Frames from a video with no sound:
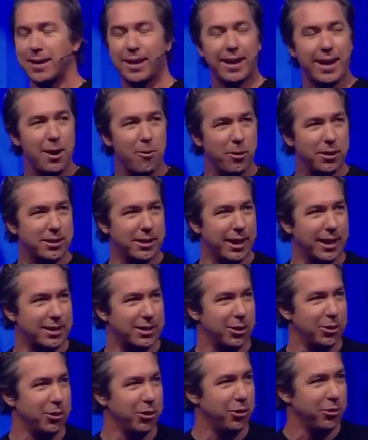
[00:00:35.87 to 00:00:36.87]
I can't wait to get
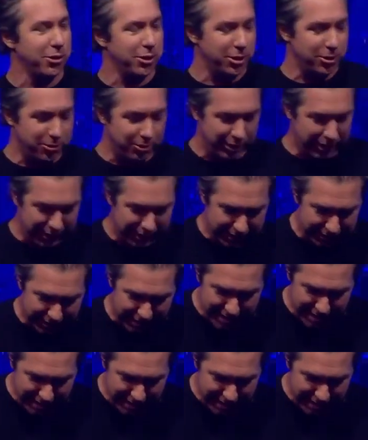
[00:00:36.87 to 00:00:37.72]
to know you and